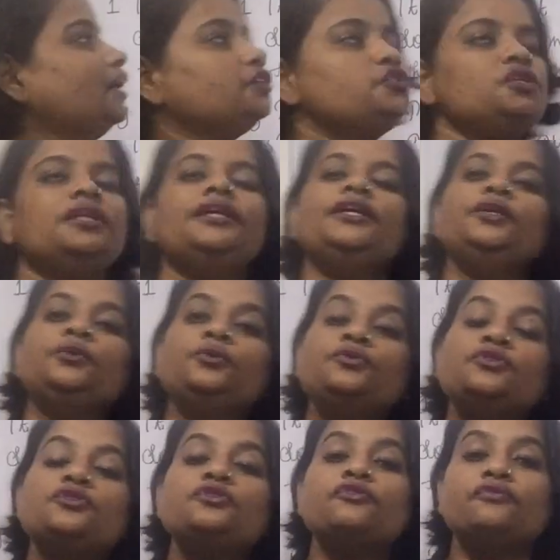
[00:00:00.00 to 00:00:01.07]
Actually,
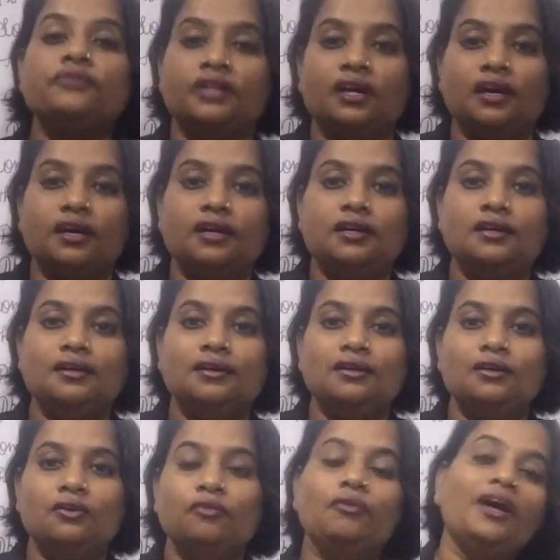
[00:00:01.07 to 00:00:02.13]
uses of the.
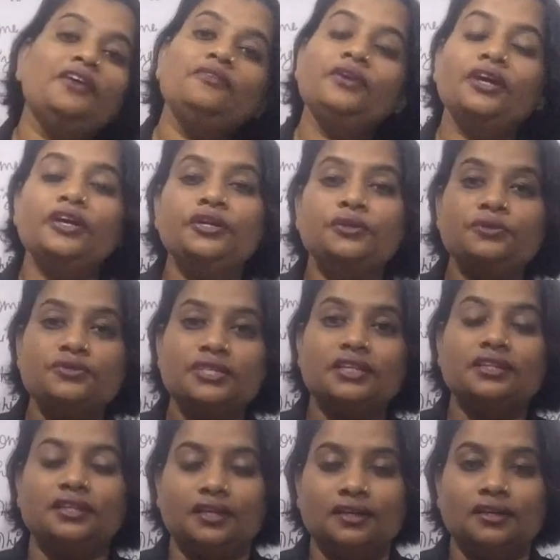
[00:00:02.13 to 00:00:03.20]
Why we are
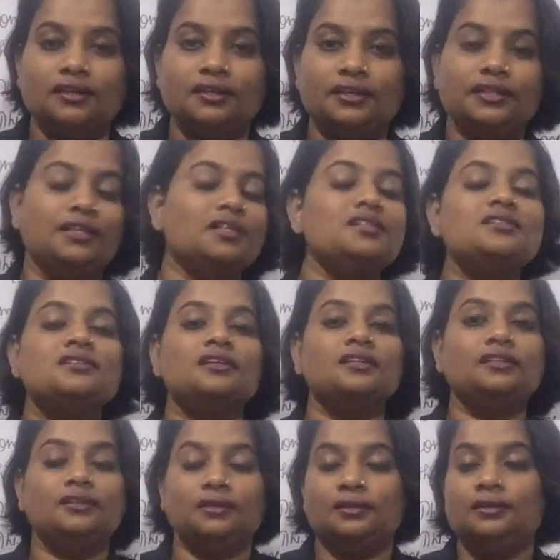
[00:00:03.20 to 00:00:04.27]
using the? Yes,
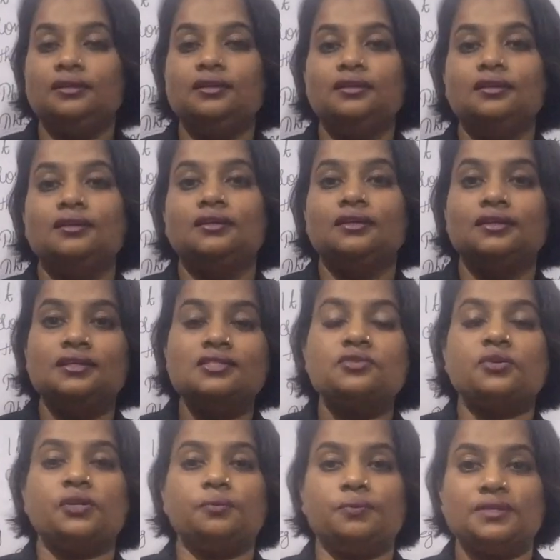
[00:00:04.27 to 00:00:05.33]
the
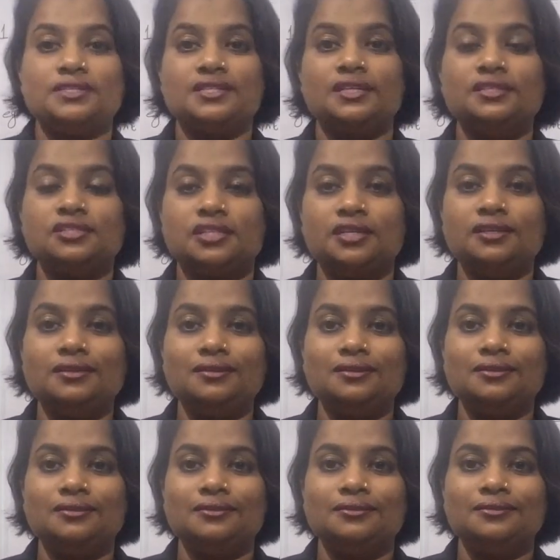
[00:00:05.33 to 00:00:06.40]
is representing
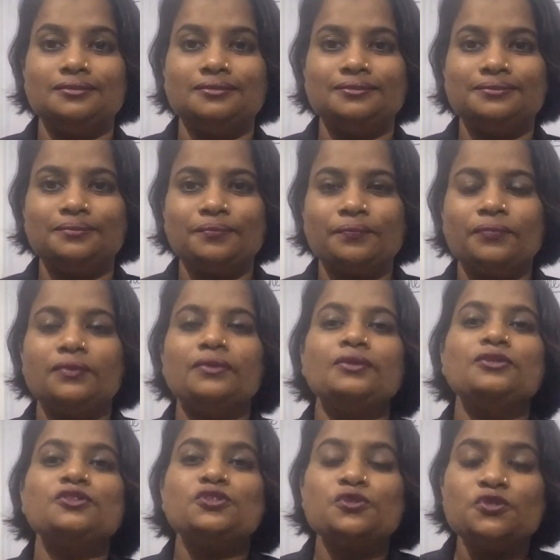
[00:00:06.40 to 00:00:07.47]

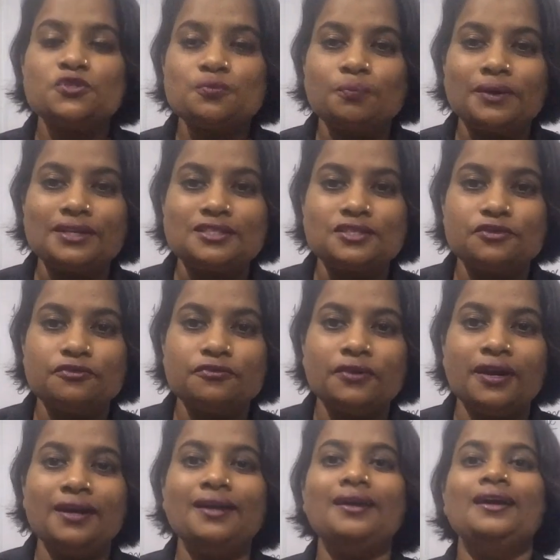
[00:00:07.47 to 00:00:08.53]
to
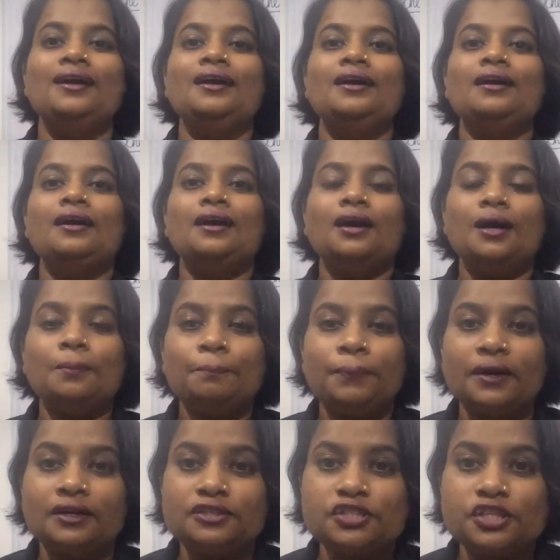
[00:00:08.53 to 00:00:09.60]
specify a
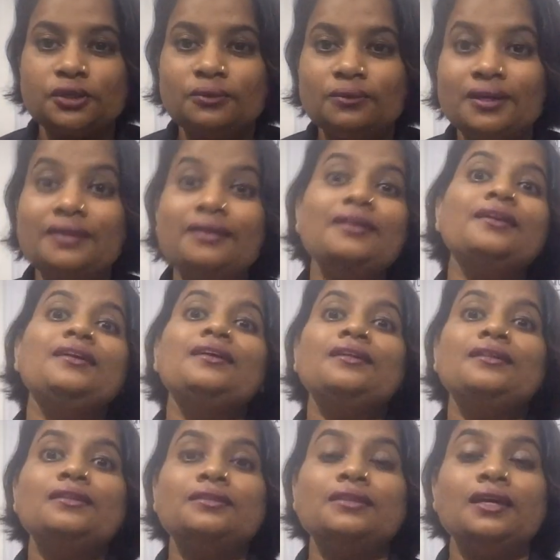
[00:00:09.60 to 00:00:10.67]
particular
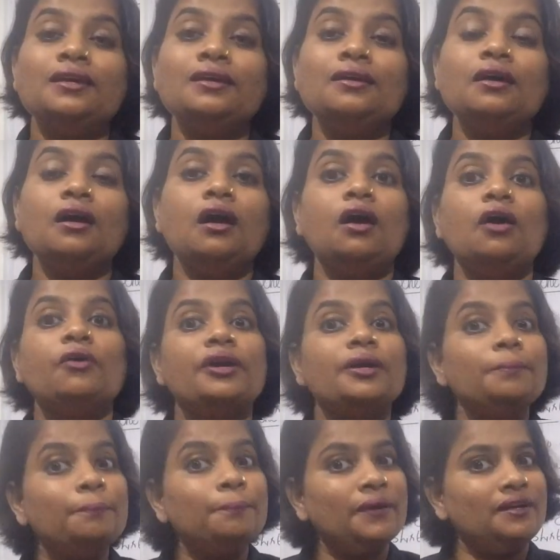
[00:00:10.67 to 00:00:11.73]
thing or
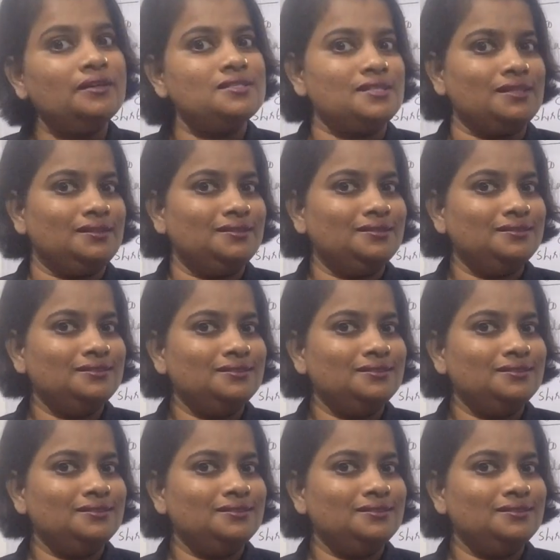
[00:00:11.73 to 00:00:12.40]
a person.